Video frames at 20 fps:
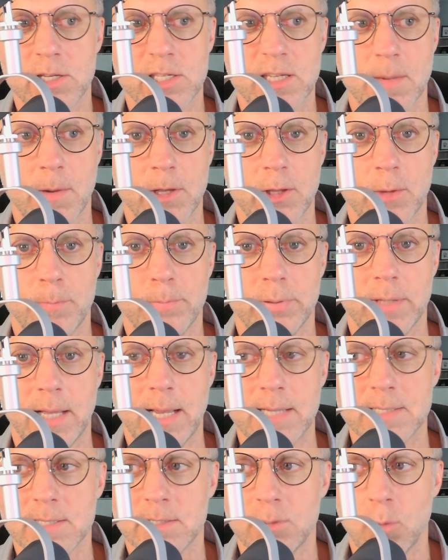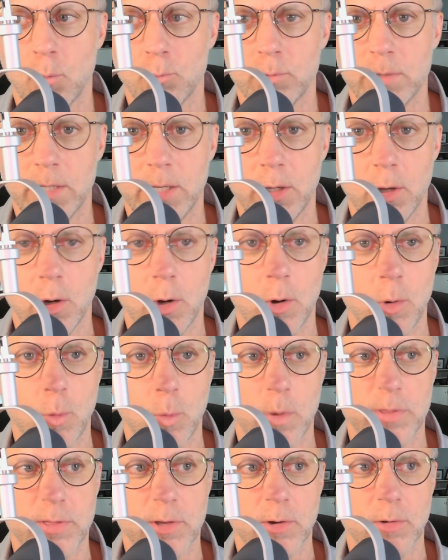to some other place and don't really know
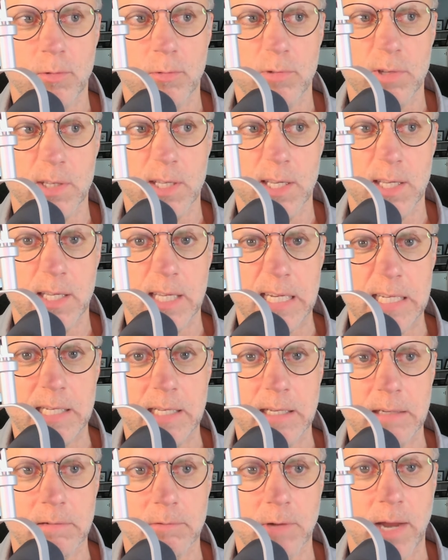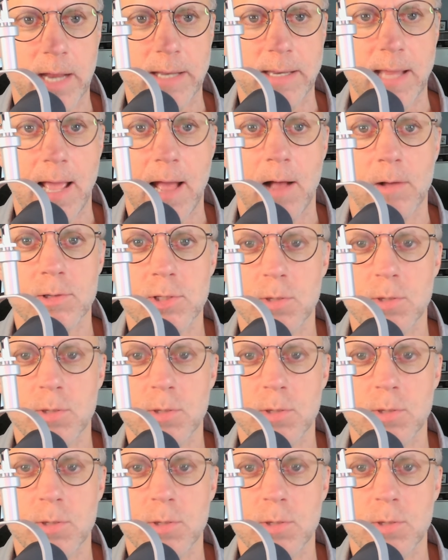what they're really eating right now.